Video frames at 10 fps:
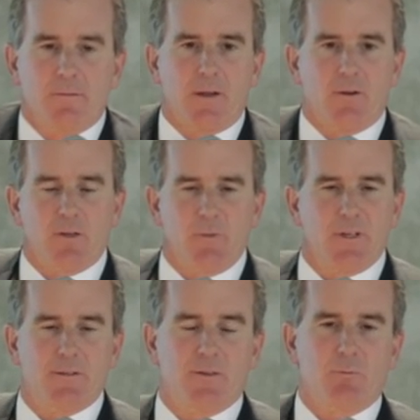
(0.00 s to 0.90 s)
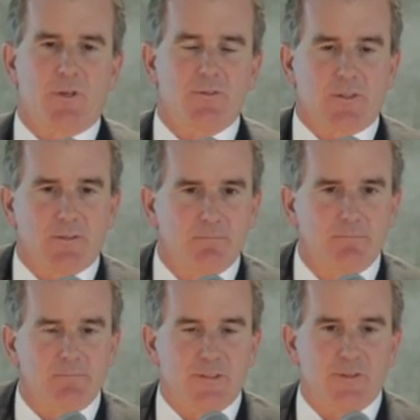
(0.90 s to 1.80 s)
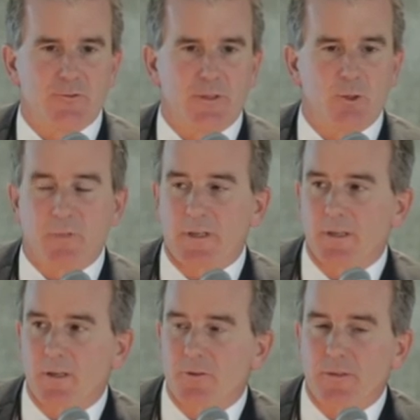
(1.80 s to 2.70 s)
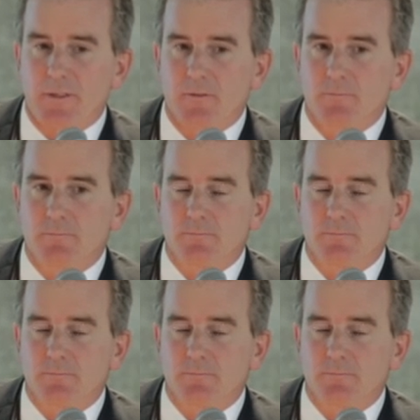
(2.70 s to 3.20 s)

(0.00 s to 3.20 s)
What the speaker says: they are committed to this project. It's a drill or pay contract.